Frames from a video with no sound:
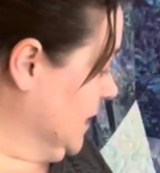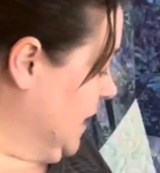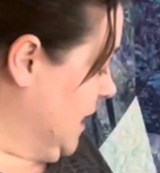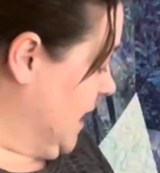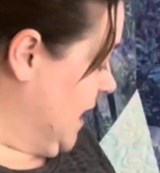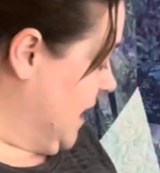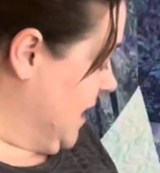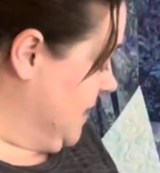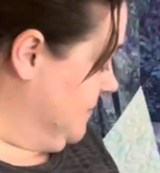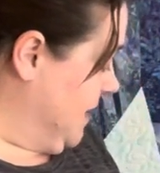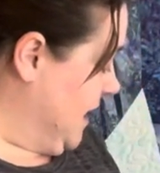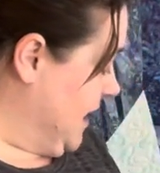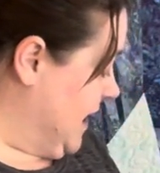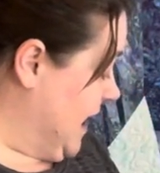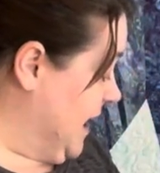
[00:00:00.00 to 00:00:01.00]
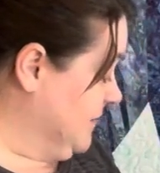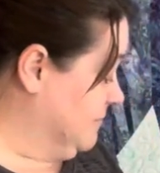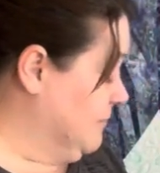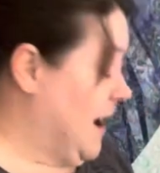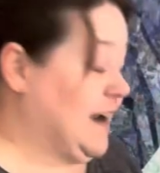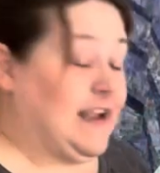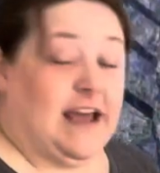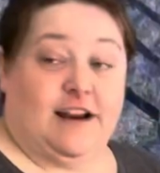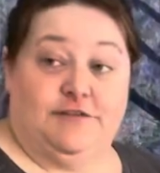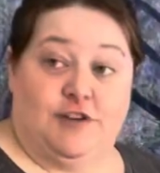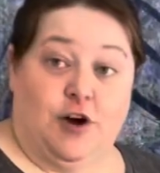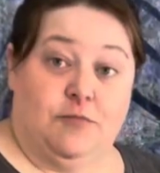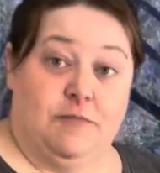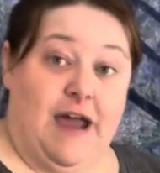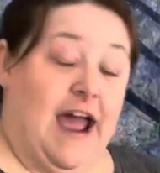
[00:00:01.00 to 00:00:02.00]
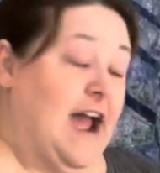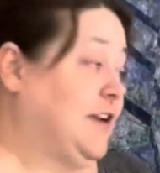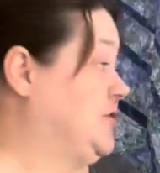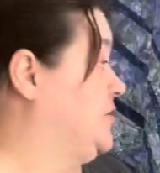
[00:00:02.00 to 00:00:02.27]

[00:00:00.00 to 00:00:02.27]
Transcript: kind of don't match,